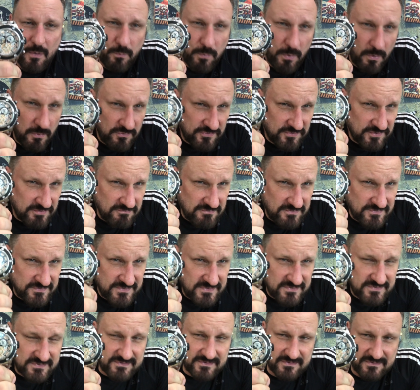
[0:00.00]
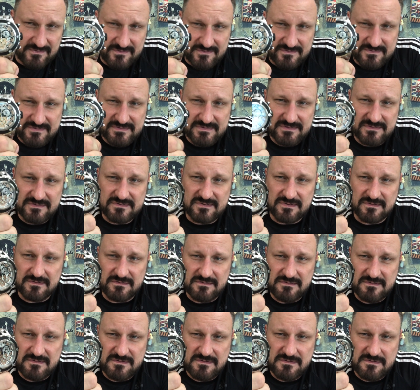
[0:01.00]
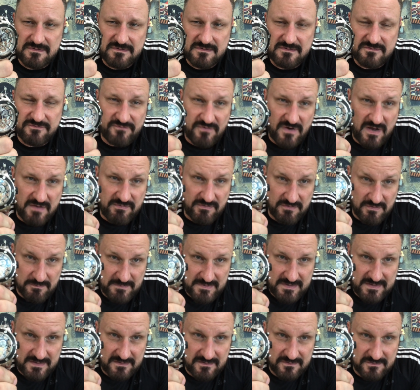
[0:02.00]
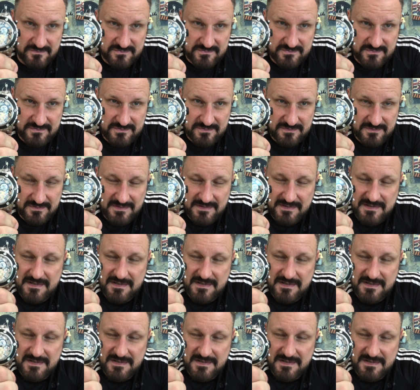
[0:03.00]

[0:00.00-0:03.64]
water resistant to 500 meters,